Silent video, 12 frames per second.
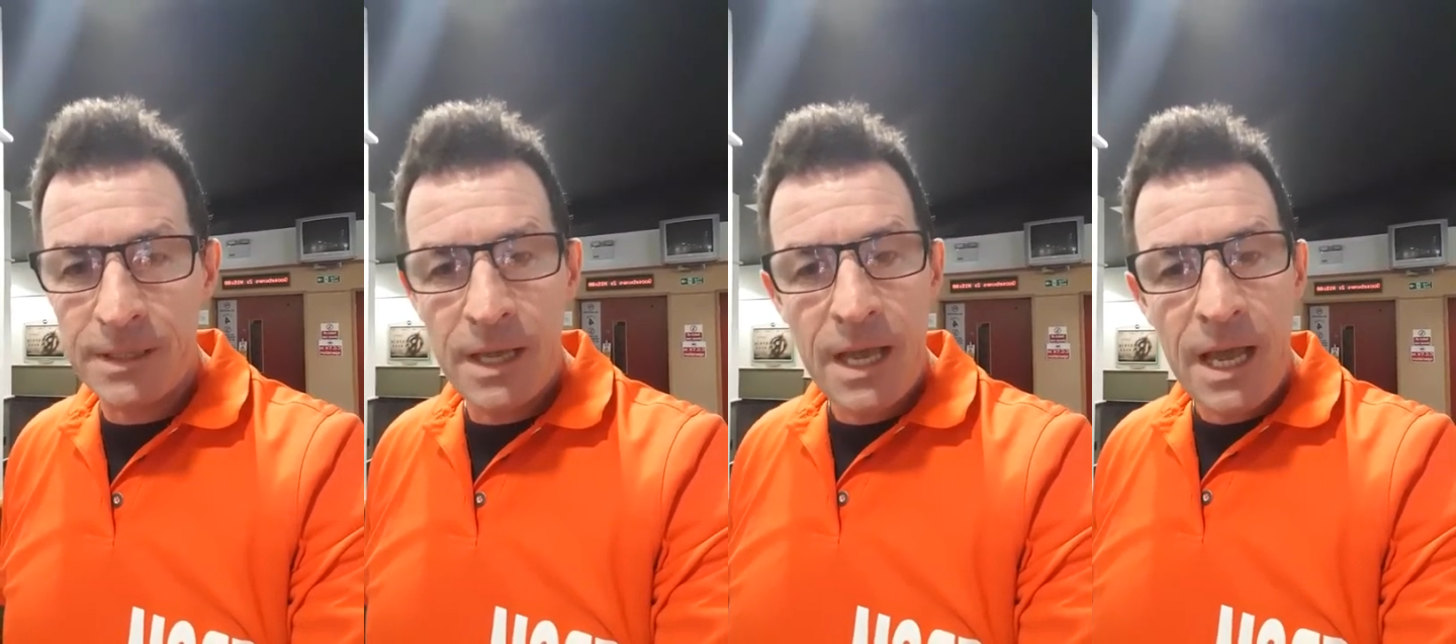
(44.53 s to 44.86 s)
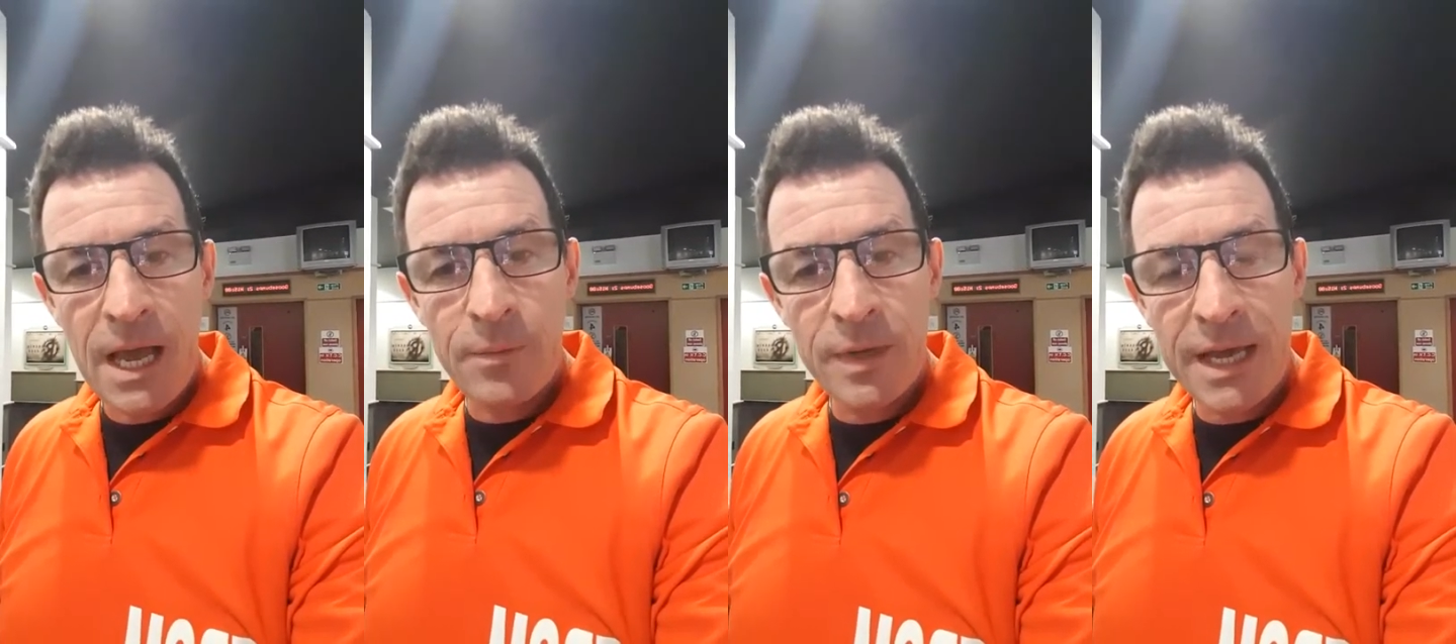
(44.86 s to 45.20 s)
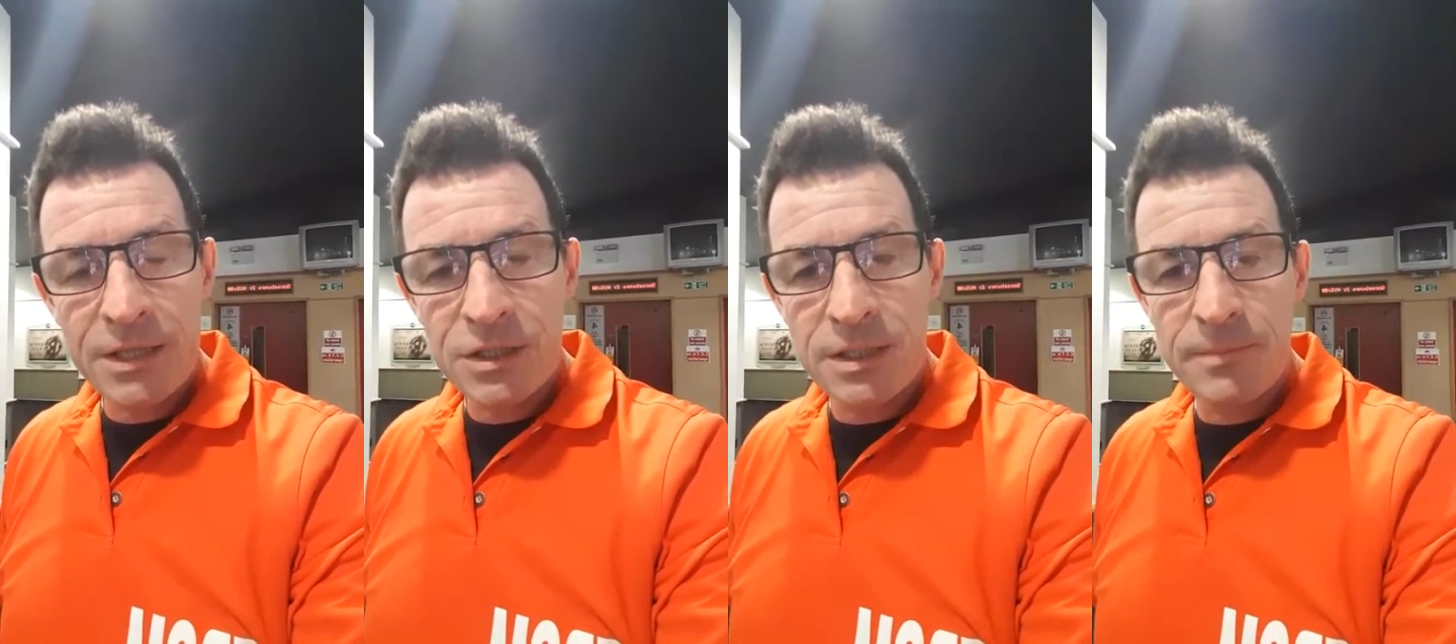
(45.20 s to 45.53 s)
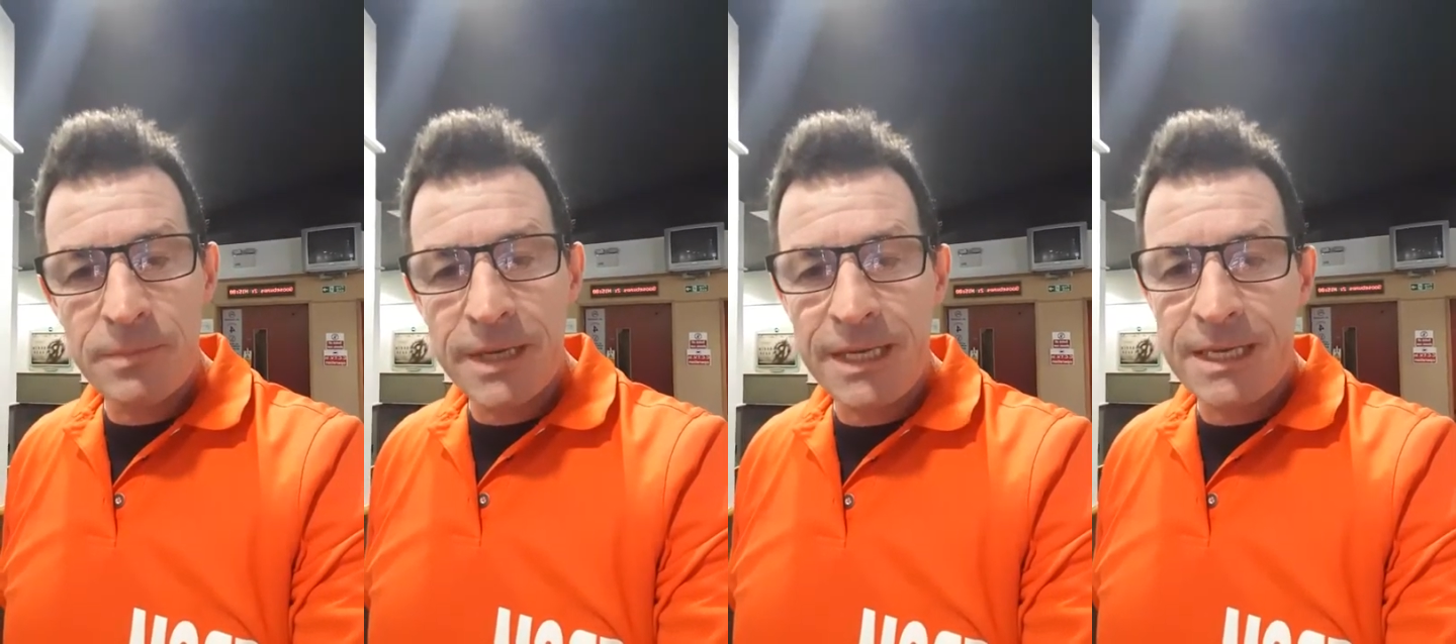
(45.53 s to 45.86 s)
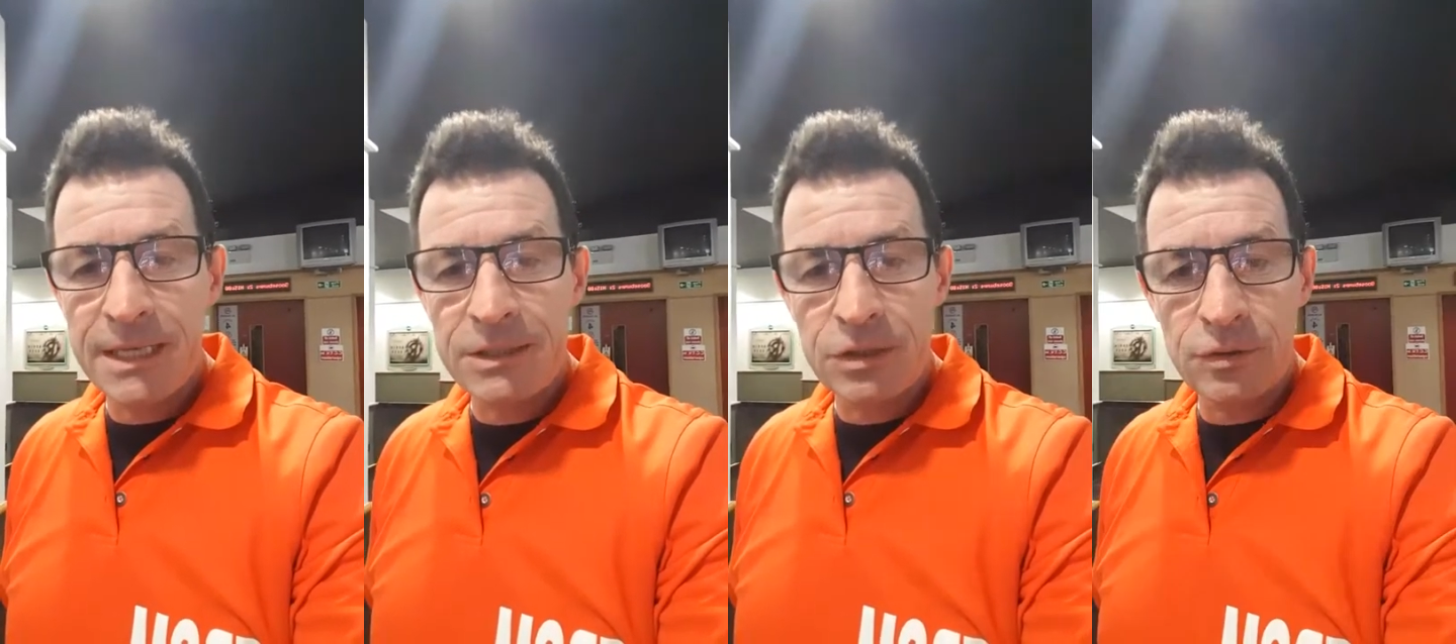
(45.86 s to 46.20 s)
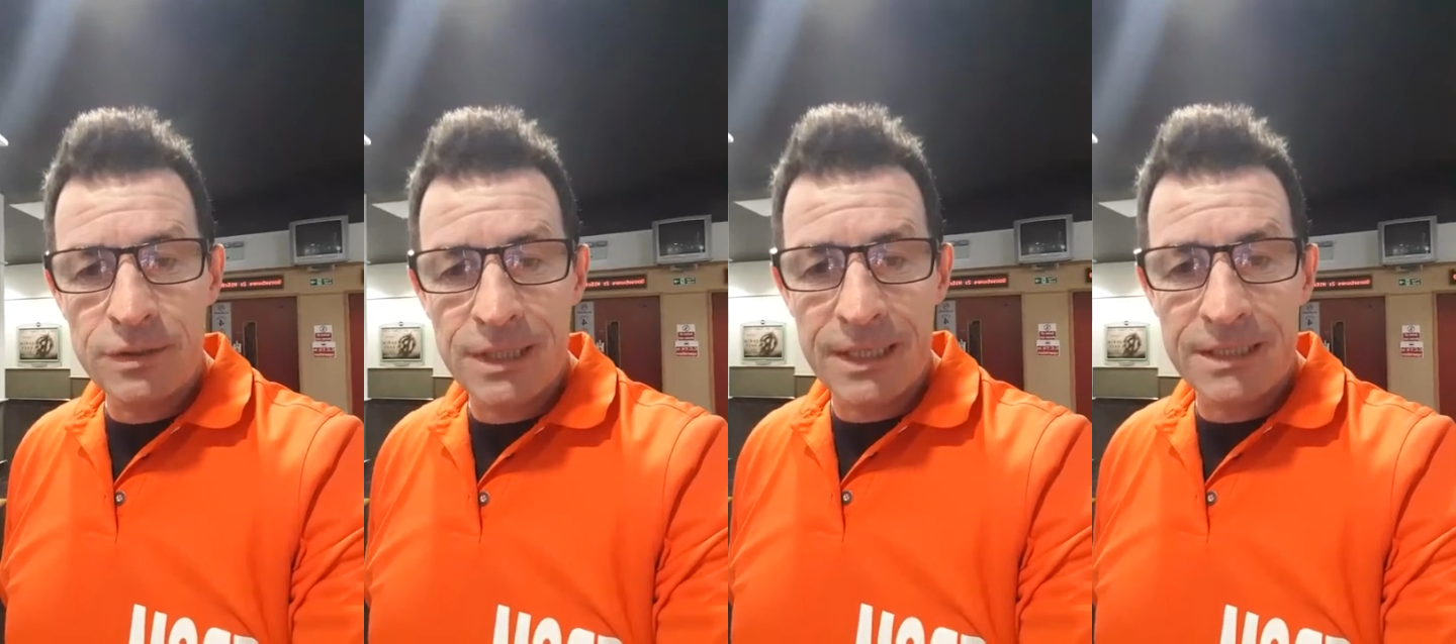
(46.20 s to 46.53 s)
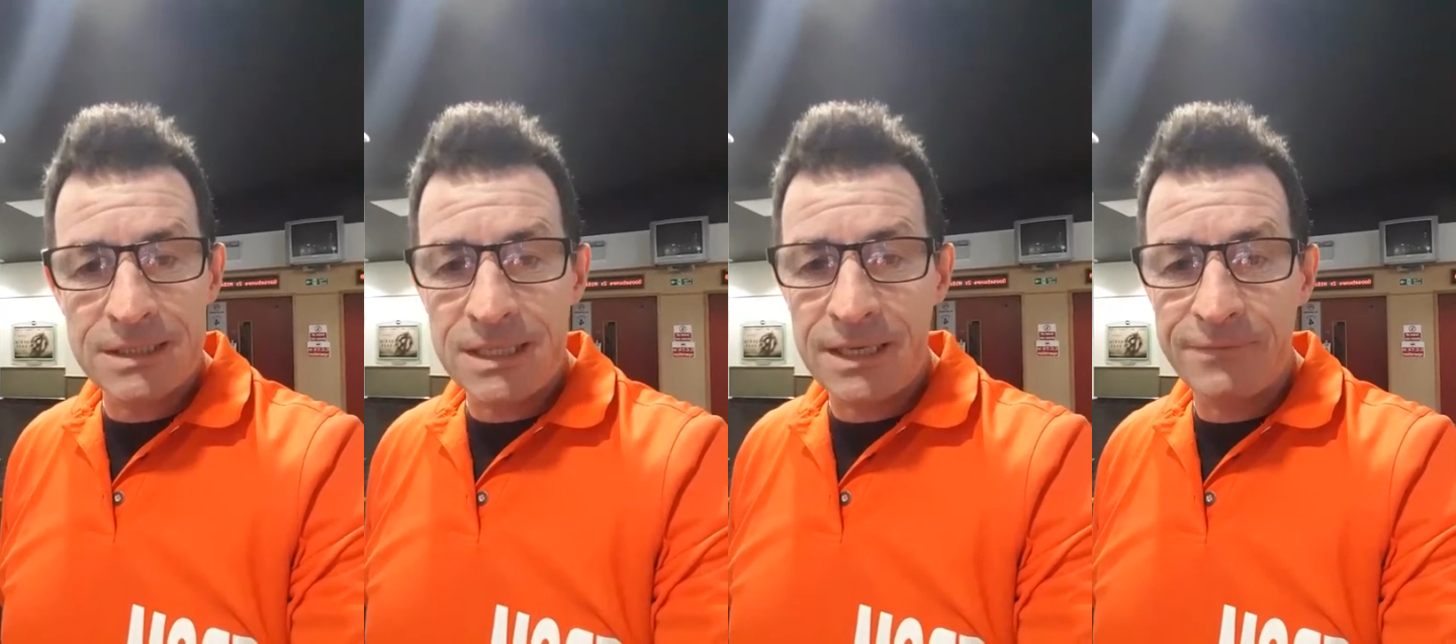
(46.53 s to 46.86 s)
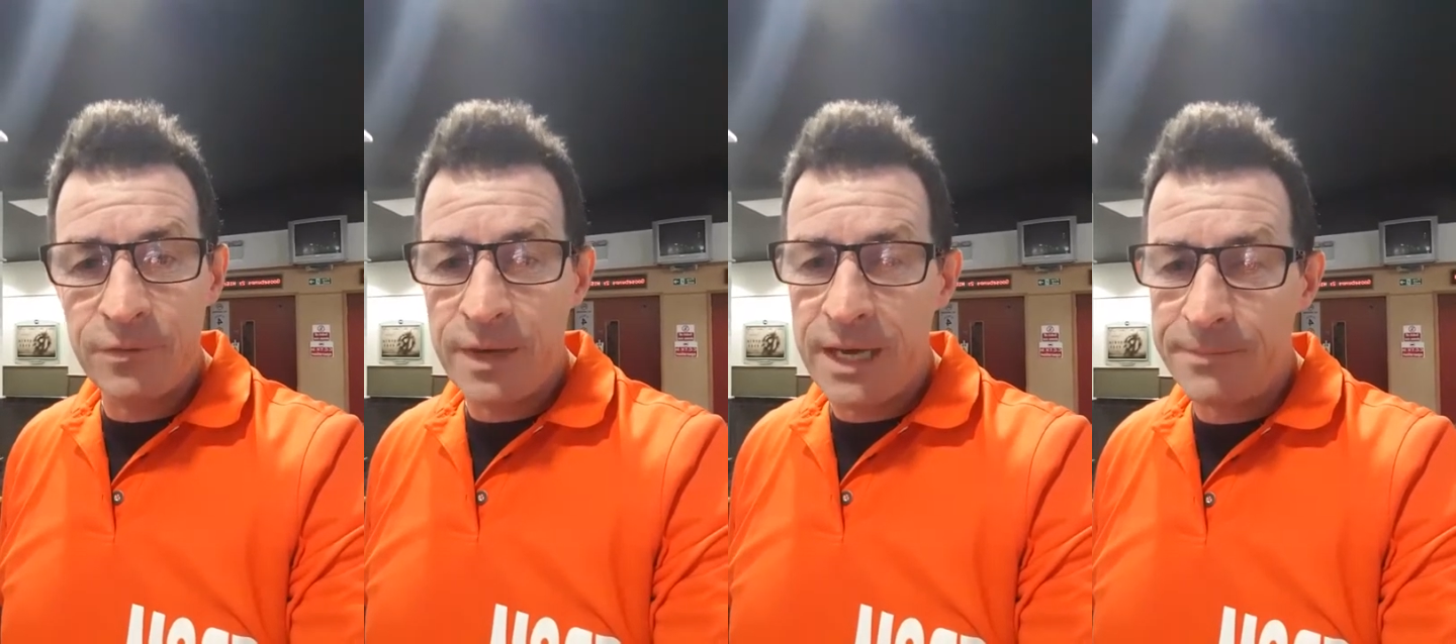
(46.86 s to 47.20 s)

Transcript: And we actually might get 2 tickets to give away,